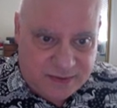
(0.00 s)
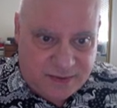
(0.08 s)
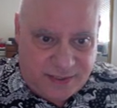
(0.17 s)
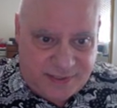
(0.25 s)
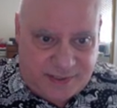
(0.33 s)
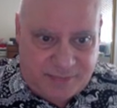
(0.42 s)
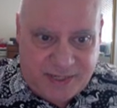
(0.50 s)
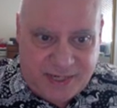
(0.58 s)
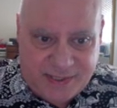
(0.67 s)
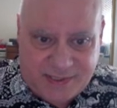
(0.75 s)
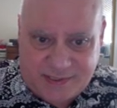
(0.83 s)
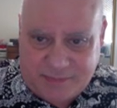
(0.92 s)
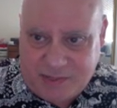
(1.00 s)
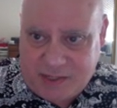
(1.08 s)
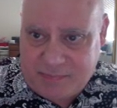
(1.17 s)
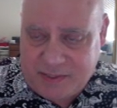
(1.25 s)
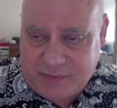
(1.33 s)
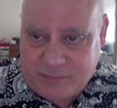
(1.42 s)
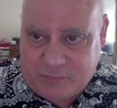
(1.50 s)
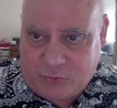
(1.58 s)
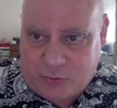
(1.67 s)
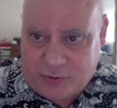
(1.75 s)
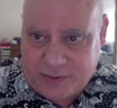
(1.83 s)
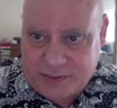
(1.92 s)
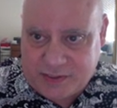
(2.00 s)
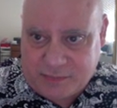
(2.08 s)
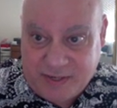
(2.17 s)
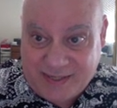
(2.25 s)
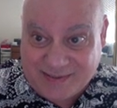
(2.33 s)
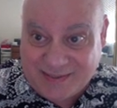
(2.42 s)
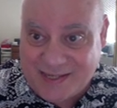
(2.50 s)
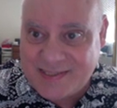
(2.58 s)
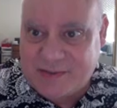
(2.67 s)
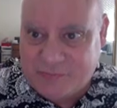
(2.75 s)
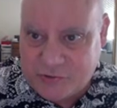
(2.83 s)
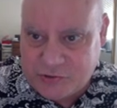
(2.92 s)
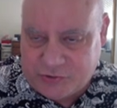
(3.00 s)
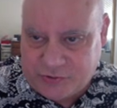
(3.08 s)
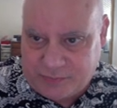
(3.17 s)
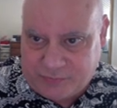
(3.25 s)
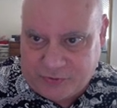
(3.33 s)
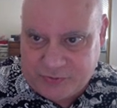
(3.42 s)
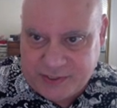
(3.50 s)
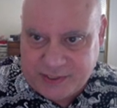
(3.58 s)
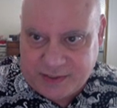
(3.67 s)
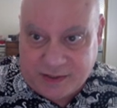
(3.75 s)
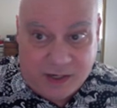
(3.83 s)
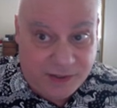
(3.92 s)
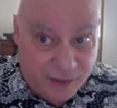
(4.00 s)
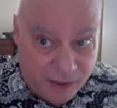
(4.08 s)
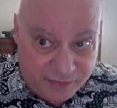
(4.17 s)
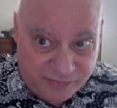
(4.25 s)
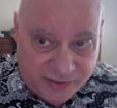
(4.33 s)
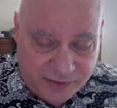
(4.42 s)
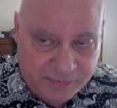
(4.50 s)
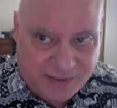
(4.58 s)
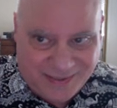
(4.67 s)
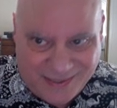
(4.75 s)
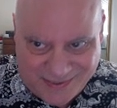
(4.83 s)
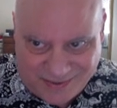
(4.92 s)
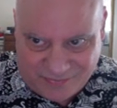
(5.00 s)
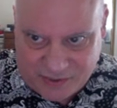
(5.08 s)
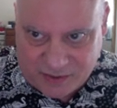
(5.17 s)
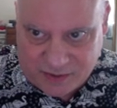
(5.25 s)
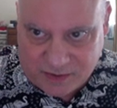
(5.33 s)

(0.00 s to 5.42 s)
in some cases it may be important to make less of a certain protein, not none of it, but less of it.